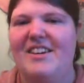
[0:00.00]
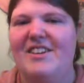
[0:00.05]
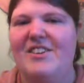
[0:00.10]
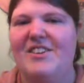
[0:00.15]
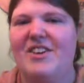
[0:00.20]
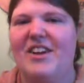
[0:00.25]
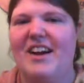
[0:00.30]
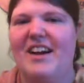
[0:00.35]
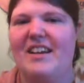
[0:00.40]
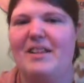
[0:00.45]
It
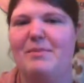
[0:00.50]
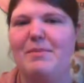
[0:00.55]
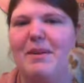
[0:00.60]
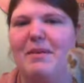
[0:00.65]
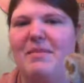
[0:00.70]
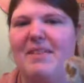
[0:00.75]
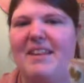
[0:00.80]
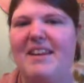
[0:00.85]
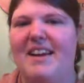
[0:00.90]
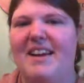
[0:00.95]
just cracks me
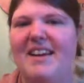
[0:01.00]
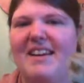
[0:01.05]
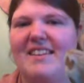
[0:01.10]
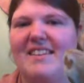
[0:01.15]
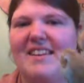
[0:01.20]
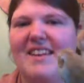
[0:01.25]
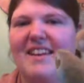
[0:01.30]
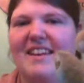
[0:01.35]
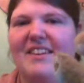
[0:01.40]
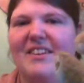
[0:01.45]
up, and then it
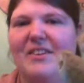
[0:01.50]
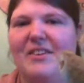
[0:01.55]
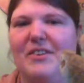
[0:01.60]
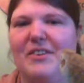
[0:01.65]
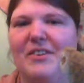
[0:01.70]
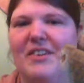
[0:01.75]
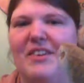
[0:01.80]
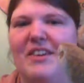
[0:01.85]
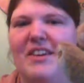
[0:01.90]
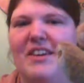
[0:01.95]
has like
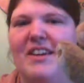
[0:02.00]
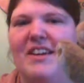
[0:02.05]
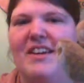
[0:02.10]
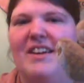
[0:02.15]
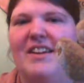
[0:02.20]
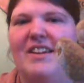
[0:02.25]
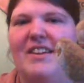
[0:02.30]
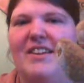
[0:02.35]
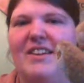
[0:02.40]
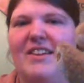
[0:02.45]
little
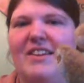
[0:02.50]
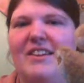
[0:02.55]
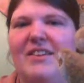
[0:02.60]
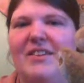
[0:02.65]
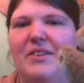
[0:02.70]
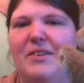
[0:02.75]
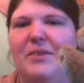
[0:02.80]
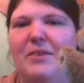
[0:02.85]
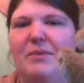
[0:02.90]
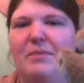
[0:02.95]

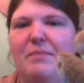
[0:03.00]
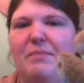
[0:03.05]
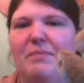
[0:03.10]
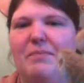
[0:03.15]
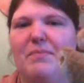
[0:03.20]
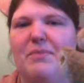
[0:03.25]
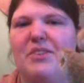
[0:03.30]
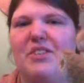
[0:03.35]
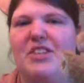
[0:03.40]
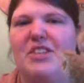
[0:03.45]
little
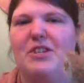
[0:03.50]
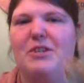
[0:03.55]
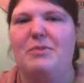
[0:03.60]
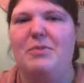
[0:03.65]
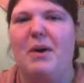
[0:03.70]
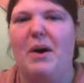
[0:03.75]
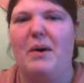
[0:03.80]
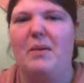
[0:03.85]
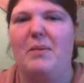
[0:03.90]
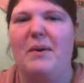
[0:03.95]

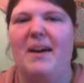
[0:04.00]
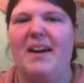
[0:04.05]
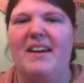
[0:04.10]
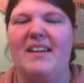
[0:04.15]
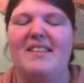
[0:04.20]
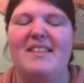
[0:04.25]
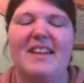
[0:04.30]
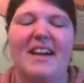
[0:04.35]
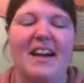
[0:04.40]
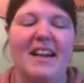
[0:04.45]
stitched paw
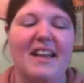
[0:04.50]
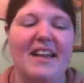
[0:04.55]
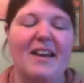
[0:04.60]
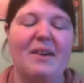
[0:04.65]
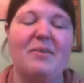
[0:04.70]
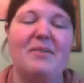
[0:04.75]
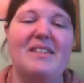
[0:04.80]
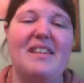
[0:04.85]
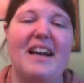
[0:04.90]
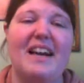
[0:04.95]
pads. I,
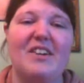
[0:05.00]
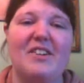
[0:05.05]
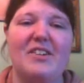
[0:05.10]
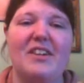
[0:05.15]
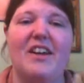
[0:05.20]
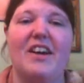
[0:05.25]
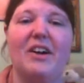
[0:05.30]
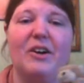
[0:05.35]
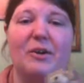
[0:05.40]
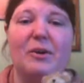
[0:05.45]
it was
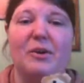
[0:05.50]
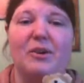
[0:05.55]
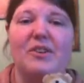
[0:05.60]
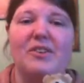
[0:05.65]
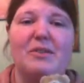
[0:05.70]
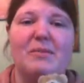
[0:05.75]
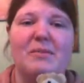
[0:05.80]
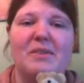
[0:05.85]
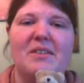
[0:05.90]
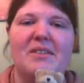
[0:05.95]
actually a
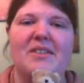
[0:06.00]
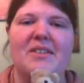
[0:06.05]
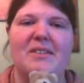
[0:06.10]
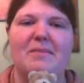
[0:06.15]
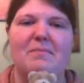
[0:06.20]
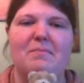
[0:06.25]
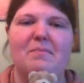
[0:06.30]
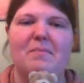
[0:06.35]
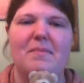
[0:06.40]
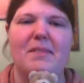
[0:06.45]

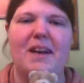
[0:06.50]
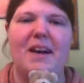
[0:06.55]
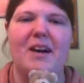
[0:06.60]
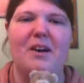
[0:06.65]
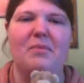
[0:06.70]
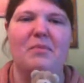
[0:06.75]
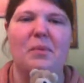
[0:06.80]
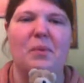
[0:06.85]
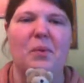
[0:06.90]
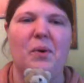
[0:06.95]
Christmas
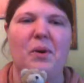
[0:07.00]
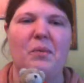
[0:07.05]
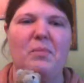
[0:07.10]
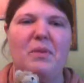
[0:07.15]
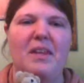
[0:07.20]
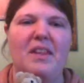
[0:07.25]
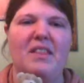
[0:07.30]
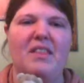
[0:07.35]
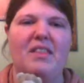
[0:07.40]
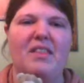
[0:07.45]
um,
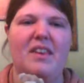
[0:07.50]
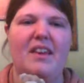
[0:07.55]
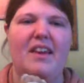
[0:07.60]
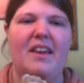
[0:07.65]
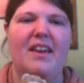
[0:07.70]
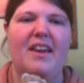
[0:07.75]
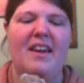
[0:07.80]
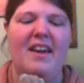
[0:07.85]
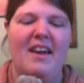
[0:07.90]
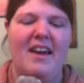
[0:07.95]
ornament
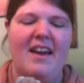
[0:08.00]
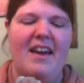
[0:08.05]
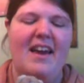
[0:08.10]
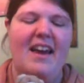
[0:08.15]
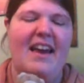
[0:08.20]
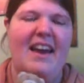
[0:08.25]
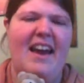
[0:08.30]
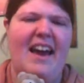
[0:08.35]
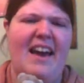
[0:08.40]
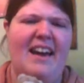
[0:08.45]
thing,
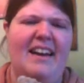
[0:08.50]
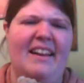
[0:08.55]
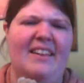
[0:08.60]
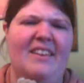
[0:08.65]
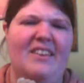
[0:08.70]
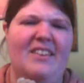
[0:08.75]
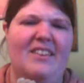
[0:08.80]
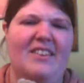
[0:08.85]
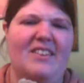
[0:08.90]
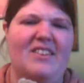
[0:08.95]
and it had a
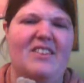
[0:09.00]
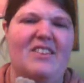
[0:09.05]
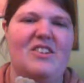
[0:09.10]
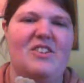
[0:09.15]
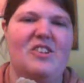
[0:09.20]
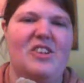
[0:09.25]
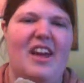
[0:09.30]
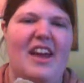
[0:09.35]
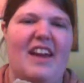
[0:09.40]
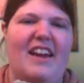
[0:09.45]
little
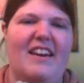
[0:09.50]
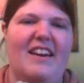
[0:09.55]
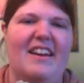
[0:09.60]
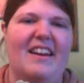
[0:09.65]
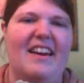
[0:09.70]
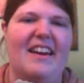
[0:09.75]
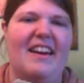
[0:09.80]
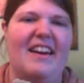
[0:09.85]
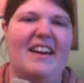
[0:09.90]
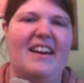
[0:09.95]
stitched candy
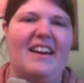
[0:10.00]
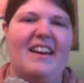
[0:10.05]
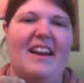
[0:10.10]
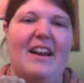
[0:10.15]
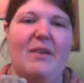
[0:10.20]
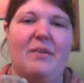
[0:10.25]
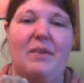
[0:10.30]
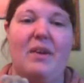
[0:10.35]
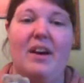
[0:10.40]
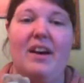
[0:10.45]
cane, and
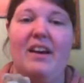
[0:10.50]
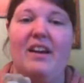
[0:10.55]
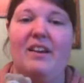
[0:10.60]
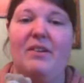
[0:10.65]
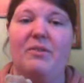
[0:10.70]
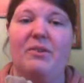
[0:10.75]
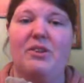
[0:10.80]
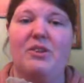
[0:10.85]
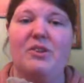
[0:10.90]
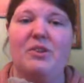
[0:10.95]
I, I
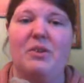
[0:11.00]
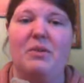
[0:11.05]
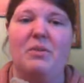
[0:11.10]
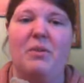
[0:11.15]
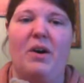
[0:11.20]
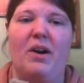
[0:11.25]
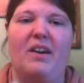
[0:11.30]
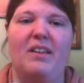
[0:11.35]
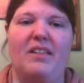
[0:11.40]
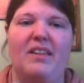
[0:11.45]
originally
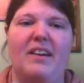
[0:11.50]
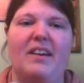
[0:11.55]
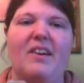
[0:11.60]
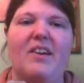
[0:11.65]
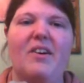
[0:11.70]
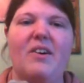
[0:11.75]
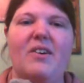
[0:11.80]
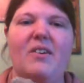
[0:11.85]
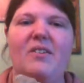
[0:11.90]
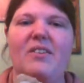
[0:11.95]
bought it thinking,
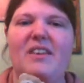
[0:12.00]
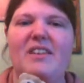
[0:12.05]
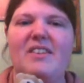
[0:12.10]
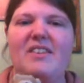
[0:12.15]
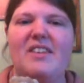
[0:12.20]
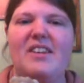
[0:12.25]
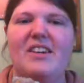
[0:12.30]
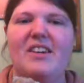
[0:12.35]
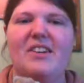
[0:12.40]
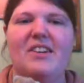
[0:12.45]
oh,
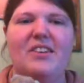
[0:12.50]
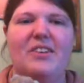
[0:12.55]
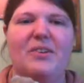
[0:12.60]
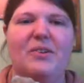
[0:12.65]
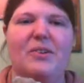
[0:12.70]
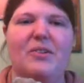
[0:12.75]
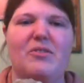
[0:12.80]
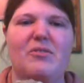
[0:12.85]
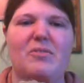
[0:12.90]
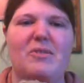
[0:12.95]
that's cute, little
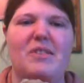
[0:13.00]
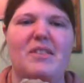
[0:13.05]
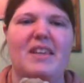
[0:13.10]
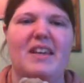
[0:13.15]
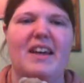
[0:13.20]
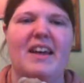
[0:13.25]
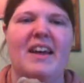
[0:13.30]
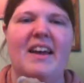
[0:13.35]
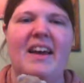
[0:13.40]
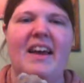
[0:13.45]
Christmas
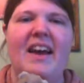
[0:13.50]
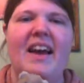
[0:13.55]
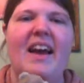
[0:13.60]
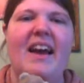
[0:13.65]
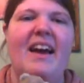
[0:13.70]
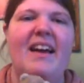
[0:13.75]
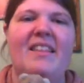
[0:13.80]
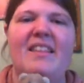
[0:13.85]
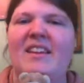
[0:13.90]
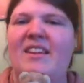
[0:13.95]
thing,
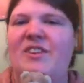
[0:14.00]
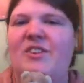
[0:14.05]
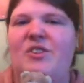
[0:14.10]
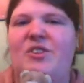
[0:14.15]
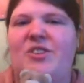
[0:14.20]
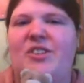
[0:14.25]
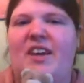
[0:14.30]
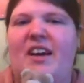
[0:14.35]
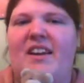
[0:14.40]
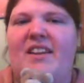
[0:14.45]
and then it
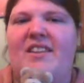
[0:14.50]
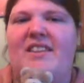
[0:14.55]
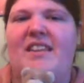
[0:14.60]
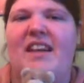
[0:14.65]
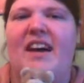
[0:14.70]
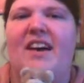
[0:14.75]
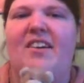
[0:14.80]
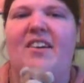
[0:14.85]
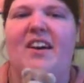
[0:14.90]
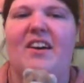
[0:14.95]
just kind of
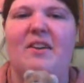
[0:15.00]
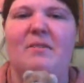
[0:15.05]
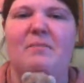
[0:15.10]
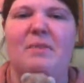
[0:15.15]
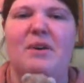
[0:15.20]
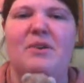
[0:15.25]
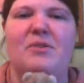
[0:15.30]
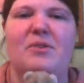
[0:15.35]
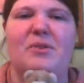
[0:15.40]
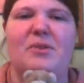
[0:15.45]
sat around in
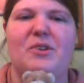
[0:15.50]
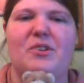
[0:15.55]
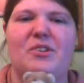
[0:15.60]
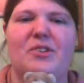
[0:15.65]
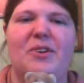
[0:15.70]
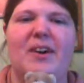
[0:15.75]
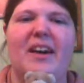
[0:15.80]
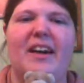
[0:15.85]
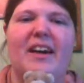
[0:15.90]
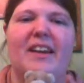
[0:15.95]
my drawer,
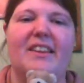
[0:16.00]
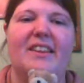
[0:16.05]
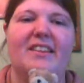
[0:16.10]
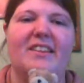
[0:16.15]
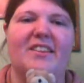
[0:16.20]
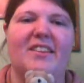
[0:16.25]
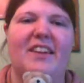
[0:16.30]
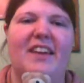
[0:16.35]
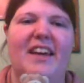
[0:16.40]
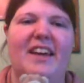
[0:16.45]
so I cut the
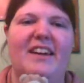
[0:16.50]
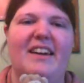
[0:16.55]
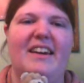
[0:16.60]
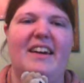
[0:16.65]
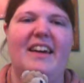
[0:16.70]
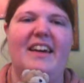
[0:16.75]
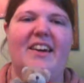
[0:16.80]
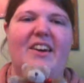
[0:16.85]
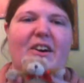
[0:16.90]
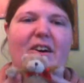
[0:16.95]
little candy
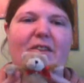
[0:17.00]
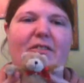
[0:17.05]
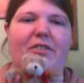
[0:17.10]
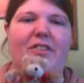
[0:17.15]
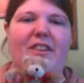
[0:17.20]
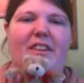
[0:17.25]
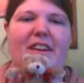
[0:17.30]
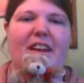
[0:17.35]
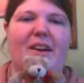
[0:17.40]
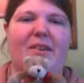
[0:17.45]
cane off,
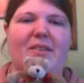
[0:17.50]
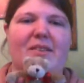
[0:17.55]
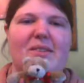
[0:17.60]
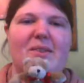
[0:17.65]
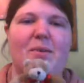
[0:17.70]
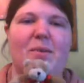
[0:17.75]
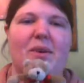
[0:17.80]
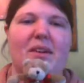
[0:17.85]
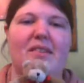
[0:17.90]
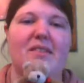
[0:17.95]
and now it's
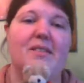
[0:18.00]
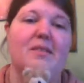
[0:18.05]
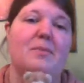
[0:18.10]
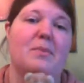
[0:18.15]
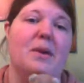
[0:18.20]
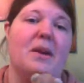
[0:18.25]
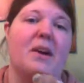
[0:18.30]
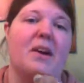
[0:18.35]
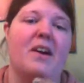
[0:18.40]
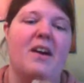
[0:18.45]
Quentin's
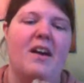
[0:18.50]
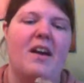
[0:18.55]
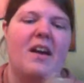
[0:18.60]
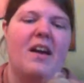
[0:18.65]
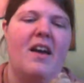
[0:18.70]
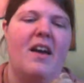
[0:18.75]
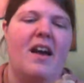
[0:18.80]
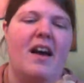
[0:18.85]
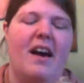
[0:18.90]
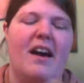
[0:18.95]
bear.
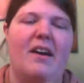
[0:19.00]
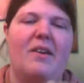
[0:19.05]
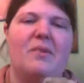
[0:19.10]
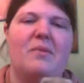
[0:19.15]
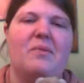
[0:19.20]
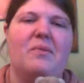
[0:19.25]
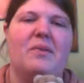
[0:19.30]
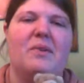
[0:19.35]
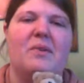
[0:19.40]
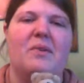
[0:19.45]
I
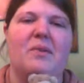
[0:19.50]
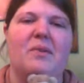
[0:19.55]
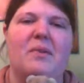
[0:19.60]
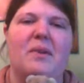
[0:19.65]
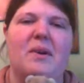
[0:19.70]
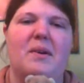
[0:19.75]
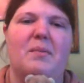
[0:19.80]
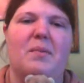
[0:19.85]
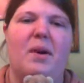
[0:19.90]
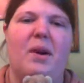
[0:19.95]
don't know,
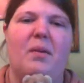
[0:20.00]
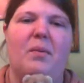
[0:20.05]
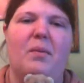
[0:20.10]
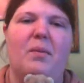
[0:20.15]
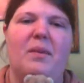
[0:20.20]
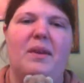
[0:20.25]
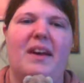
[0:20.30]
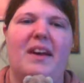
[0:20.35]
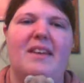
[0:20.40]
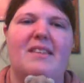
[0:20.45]
it
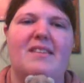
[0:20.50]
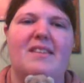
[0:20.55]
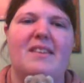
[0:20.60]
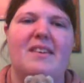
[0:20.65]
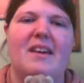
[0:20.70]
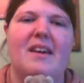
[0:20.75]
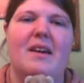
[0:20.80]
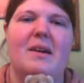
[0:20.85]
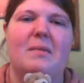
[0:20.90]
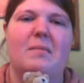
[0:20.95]
probably has a
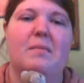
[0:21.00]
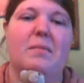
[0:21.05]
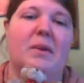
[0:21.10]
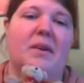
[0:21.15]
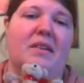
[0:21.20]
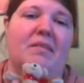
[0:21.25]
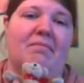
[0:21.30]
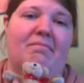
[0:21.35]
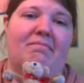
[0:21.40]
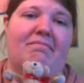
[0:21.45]
name,
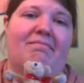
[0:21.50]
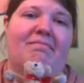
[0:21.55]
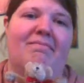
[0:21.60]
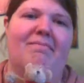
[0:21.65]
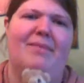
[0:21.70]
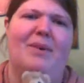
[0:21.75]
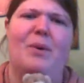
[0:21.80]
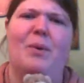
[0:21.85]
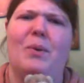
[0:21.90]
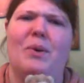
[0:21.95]
but
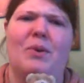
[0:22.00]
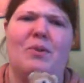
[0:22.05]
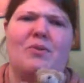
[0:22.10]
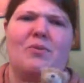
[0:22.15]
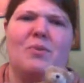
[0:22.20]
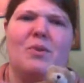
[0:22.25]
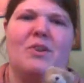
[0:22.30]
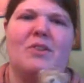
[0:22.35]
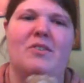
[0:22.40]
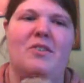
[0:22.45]
who
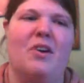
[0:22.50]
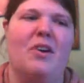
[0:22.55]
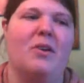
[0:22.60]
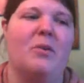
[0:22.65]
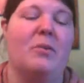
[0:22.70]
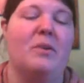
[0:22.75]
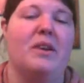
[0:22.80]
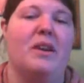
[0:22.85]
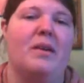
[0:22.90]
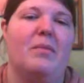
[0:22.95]
knows what a
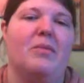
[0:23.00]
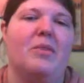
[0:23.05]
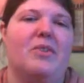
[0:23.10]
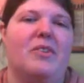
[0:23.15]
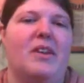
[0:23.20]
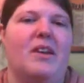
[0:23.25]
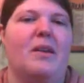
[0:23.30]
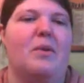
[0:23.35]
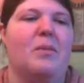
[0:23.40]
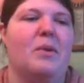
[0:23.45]
dog would name their
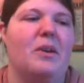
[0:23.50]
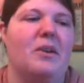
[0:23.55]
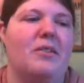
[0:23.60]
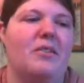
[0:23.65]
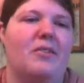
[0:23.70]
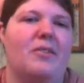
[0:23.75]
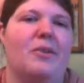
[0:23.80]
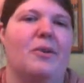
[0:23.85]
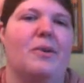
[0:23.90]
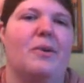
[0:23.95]
teddy bear,
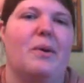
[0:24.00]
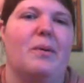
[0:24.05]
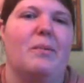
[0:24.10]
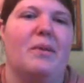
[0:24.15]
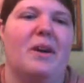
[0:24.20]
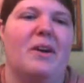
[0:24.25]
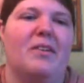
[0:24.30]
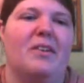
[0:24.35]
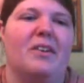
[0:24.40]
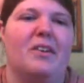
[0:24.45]
so I'm
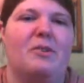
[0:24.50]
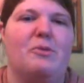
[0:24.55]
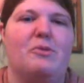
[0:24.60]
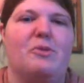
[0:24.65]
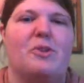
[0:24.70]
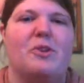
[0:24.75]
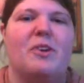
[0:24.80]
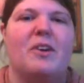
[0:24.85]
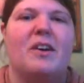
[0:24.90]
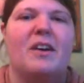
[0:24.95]
not really
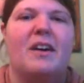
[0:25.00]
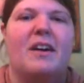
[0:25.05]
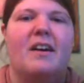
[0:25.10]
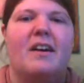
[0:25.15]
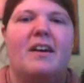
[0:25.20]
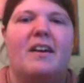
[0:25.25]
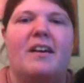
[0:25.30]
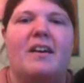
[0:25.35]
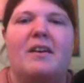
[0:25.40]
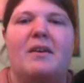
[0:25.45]
sure.
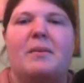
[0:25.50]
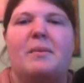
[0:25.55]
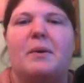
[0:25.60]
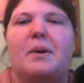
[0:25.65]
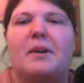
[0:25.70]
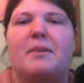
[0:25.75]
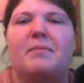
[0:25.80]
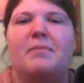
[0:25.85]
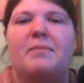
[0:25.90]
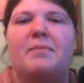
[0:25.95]

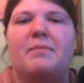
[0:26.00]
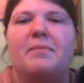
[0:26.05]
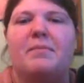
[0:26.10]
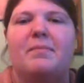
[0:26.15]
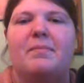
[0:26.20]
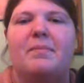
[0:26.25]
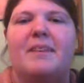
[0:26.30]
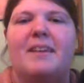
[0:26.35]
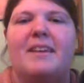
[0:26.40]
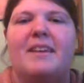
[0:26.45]
But
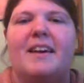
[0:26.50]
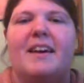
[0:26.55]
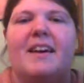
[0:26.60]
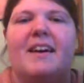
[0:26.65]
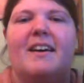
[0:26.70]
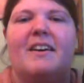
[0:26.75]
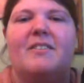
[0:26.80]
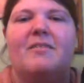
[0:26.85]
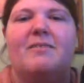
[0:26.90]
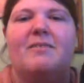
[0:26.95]

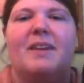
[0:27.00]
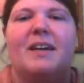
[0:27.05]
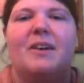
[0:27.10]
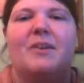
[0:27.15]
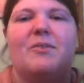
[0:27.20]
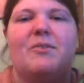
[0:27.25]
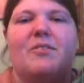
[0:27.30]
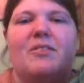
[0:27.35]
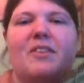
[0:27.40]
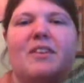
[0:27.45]
yeah, it
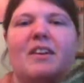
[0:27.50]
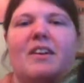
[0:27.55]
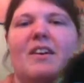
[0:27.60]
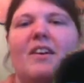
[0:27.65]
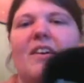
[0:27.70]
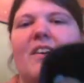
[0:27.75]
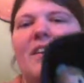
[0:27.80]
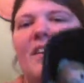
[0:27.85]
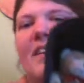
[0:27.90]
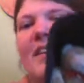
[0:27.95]
goes in
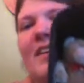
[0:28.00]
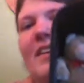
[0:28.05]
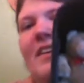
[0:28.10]
there.